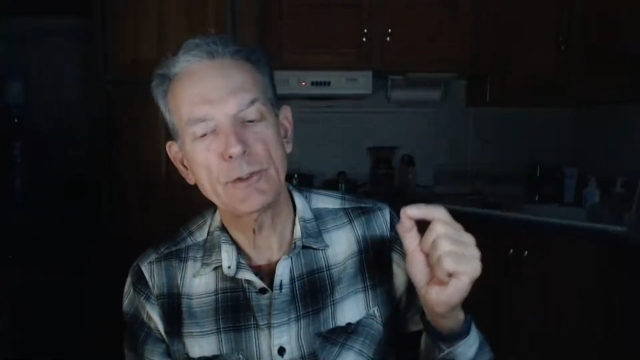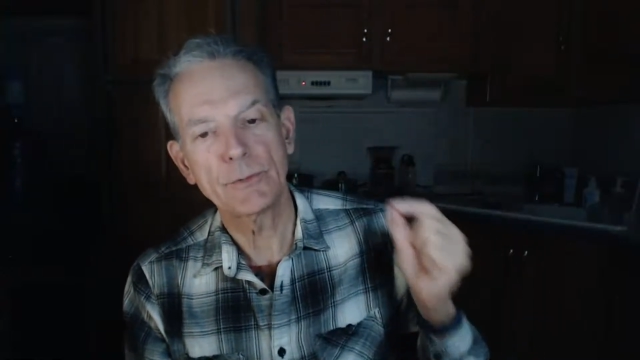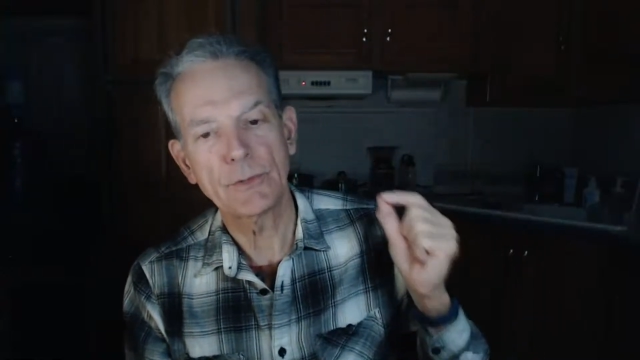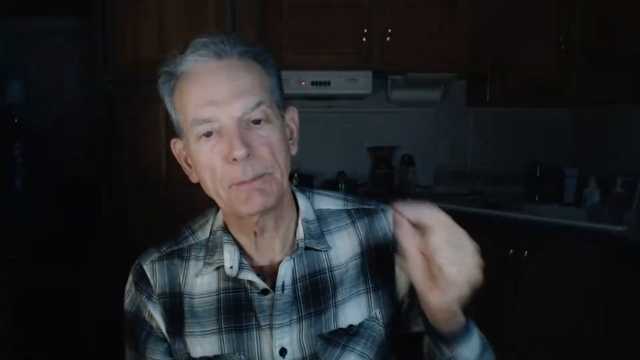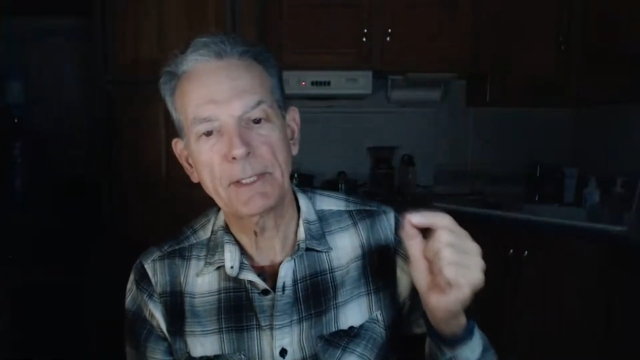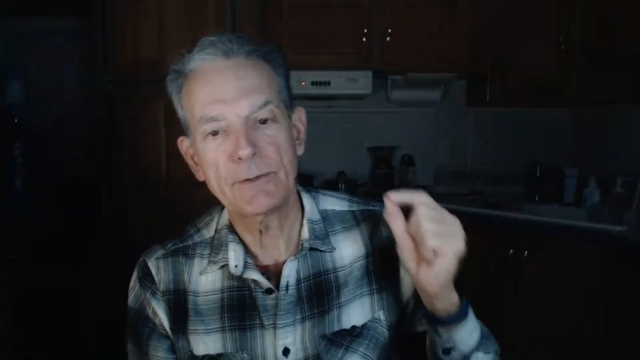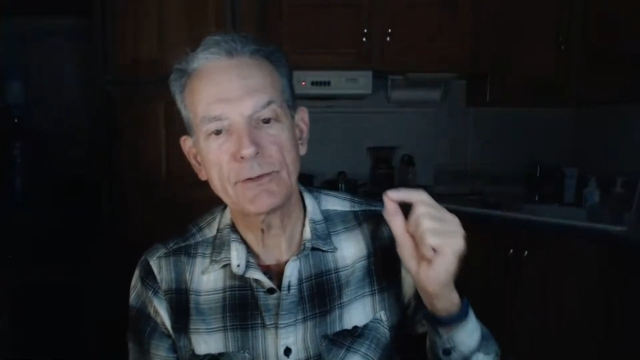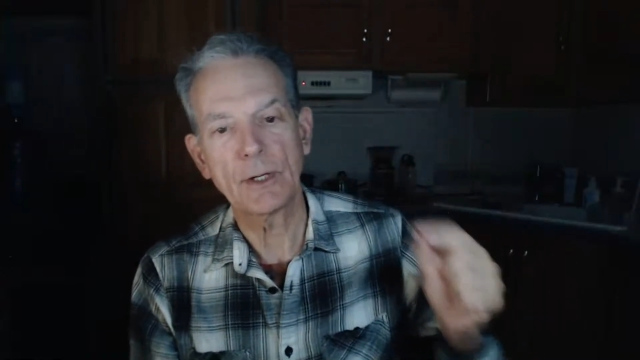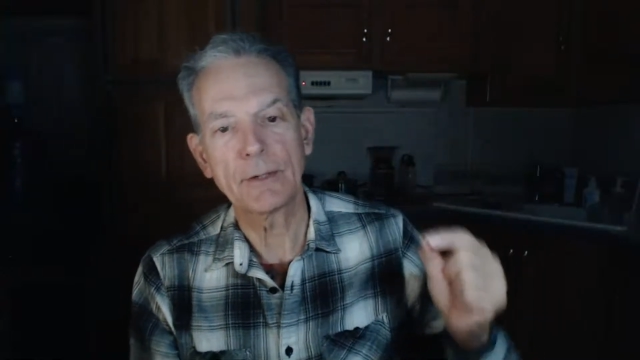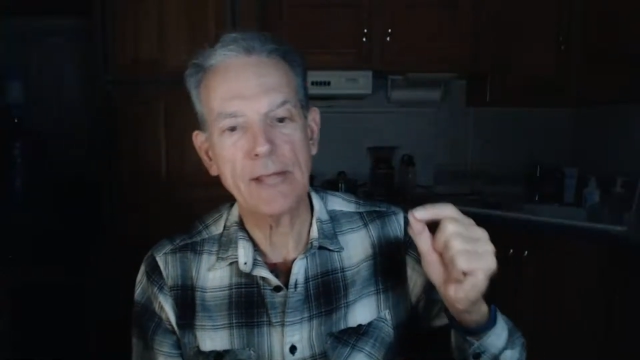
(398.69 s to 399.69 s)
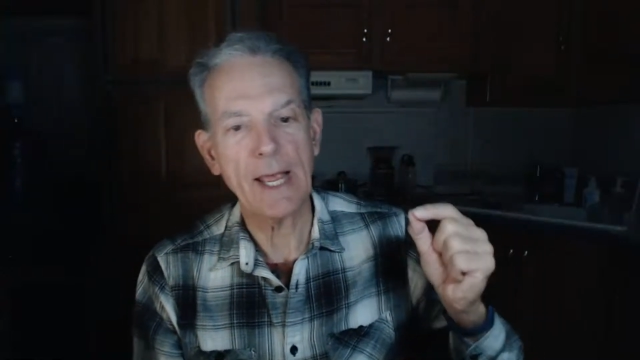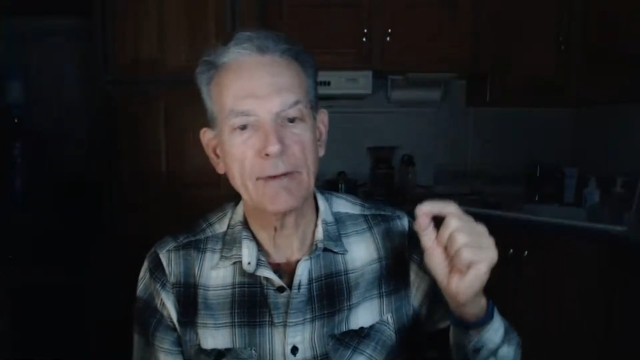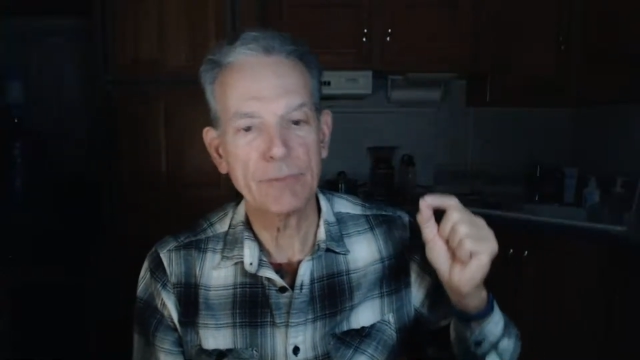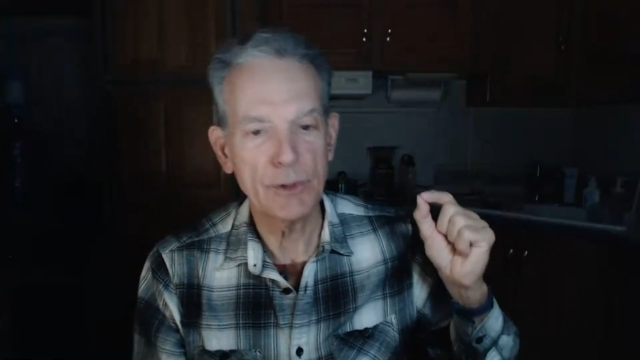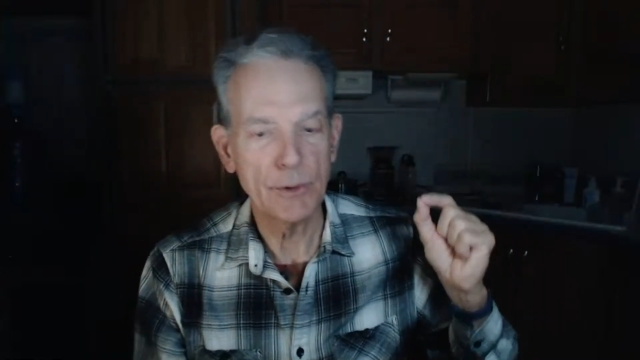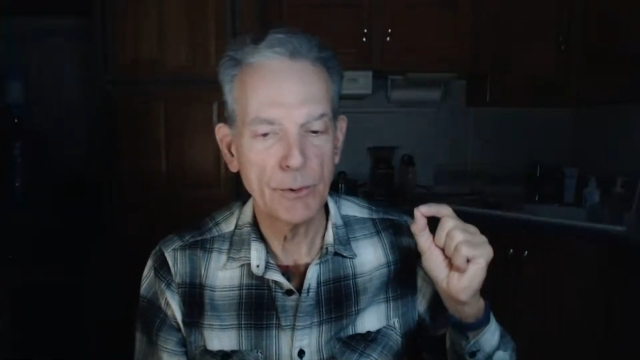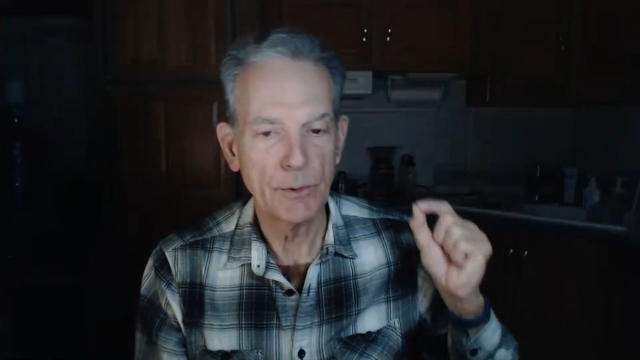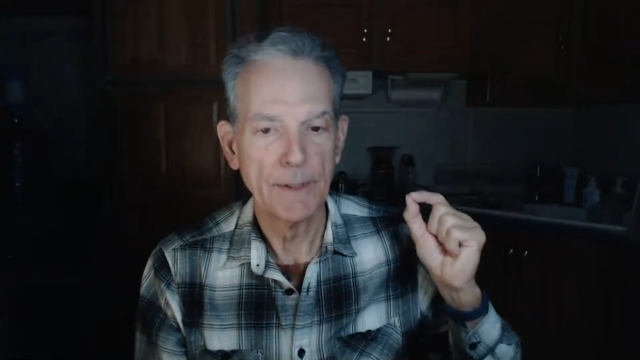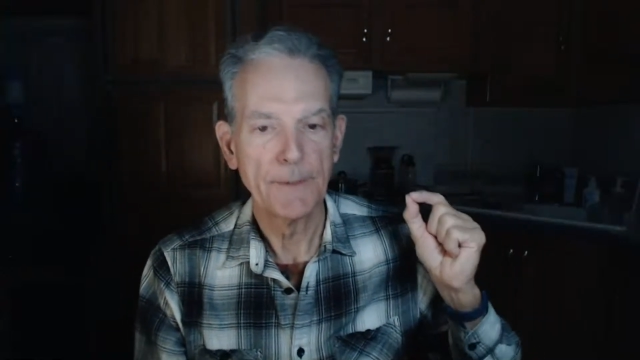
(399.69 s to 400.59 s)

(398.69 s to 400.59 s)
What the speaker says: Somebody starts after you